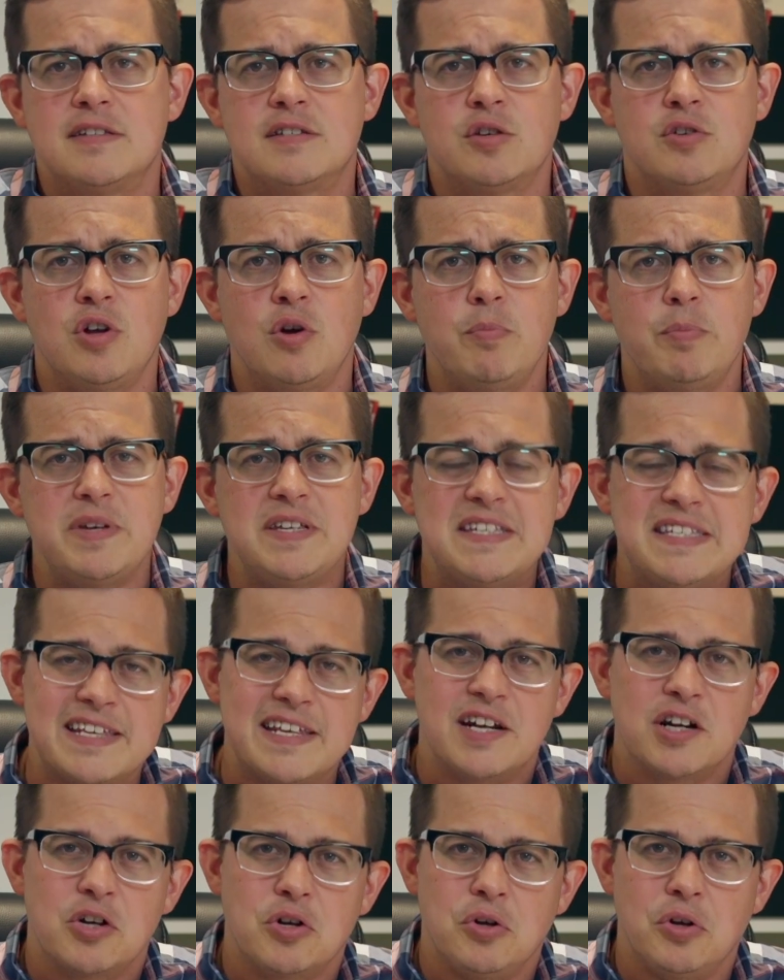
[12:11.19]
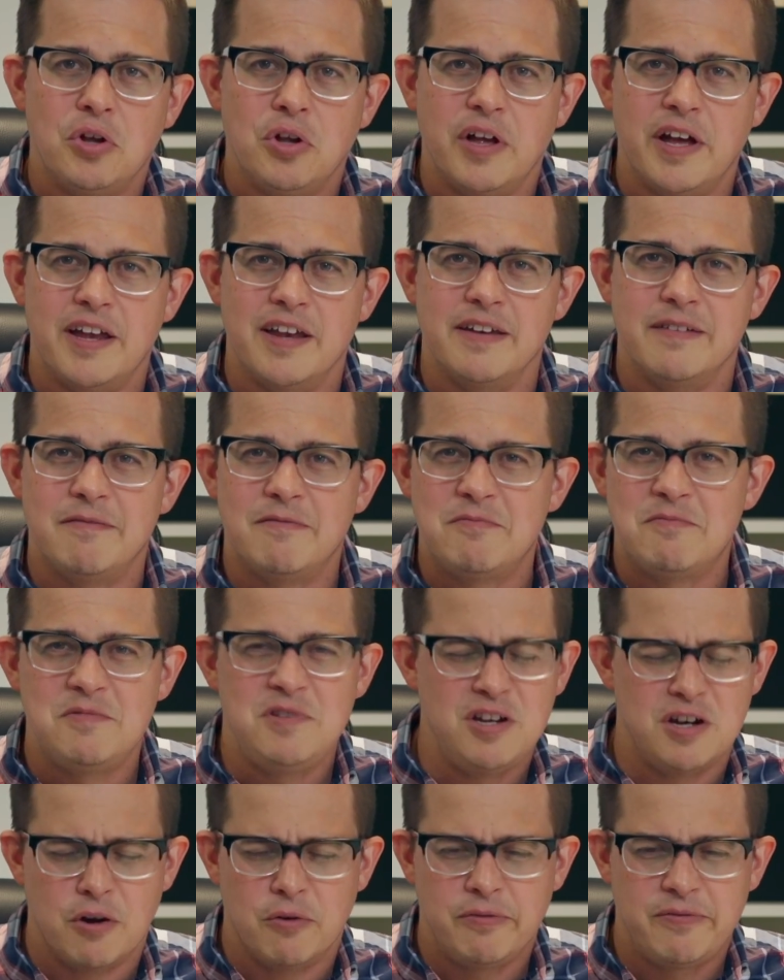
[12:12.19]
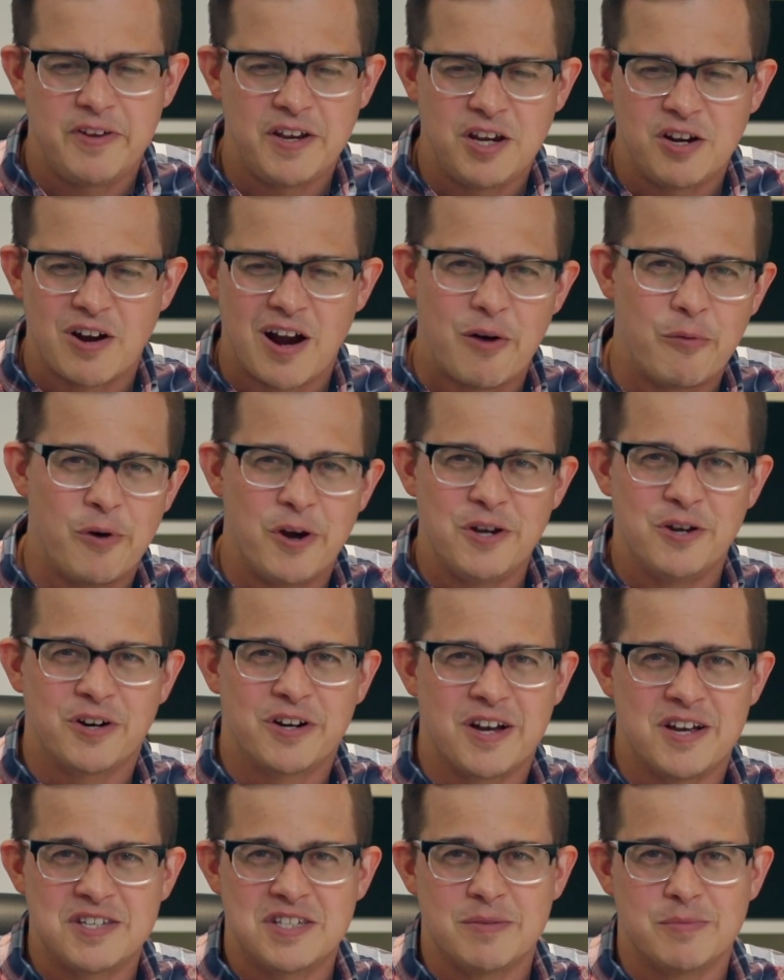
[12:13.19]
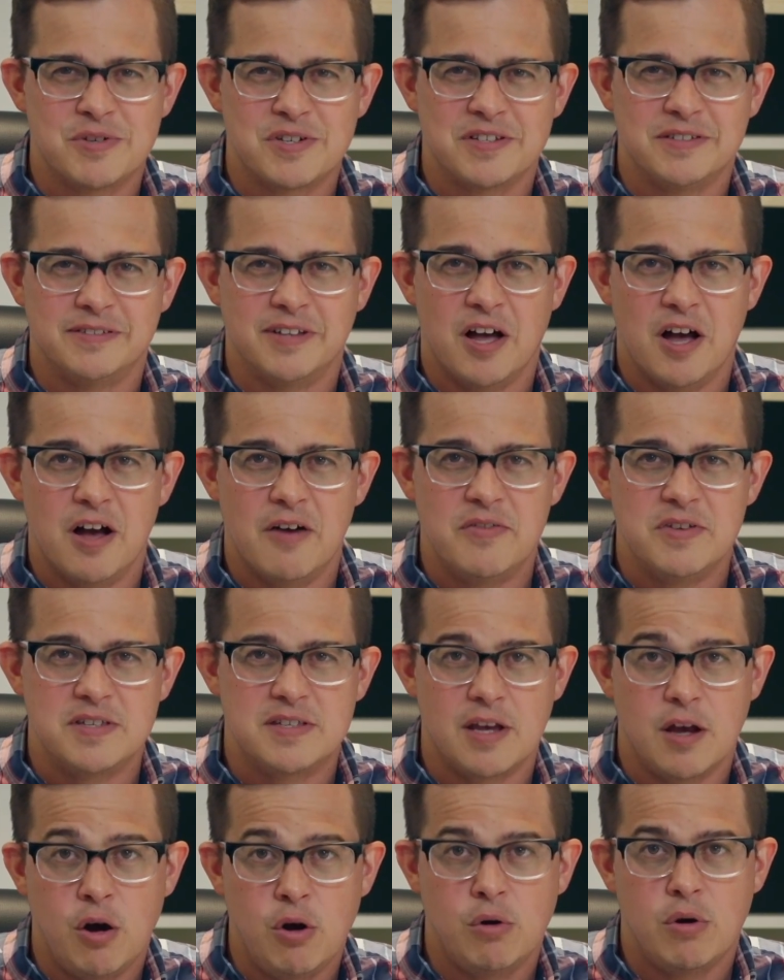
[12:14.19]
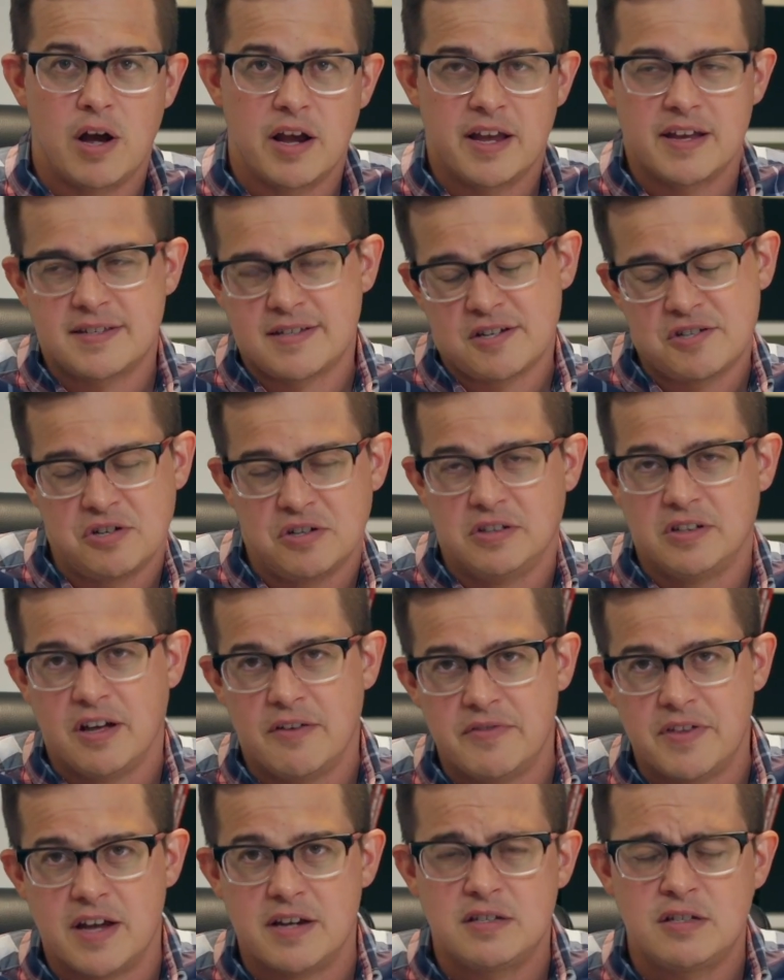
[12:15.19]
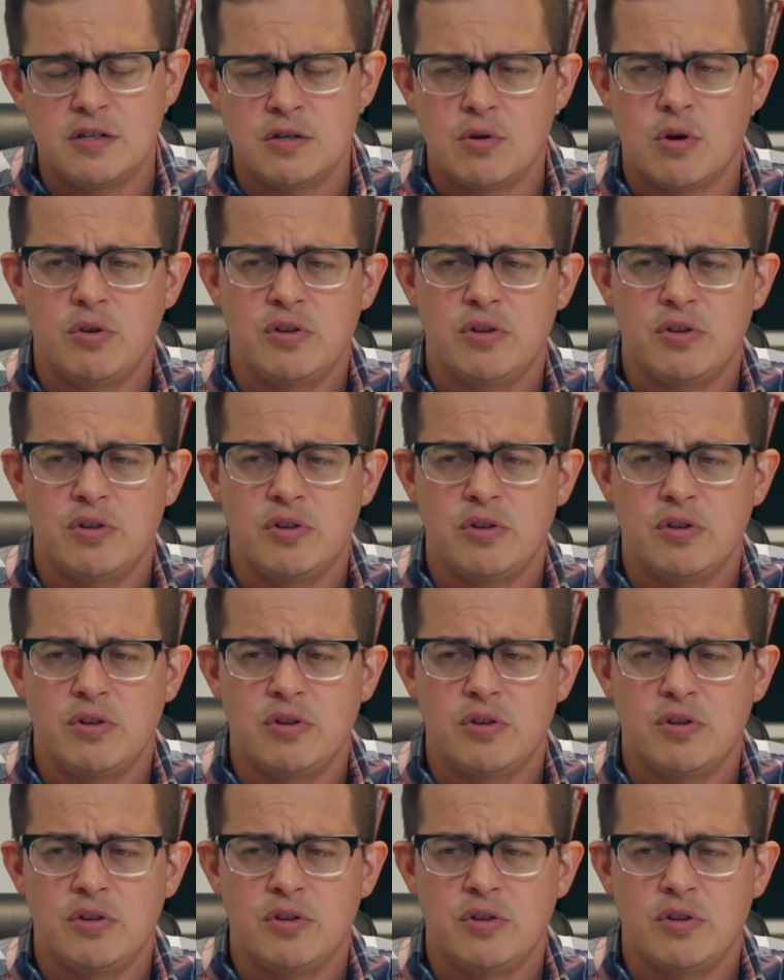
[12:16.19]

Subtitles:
So don't be cynical and, figure out what your customers love and say, oh, I guess I should love that too.